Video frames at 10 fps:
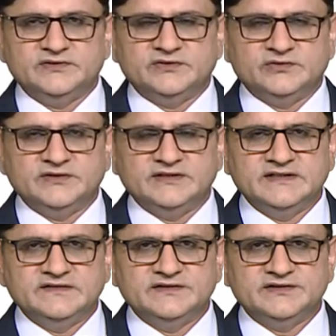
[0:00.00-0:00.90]

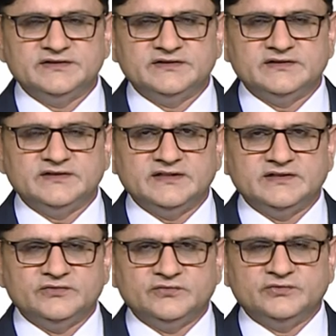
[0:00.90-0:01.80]
organization,
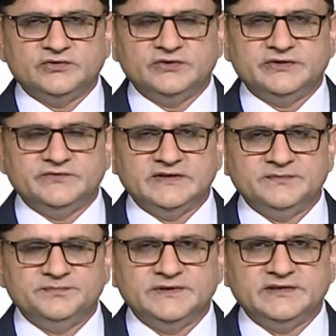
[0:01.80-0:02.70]
and overall
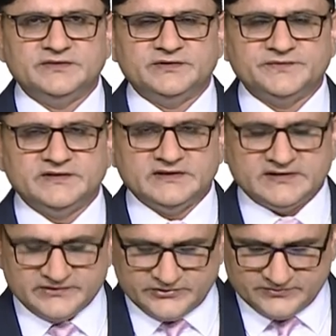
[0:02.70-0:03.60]
development of the
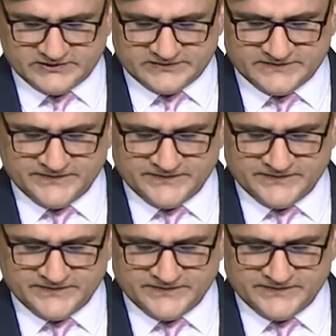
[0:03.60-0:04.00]
argument.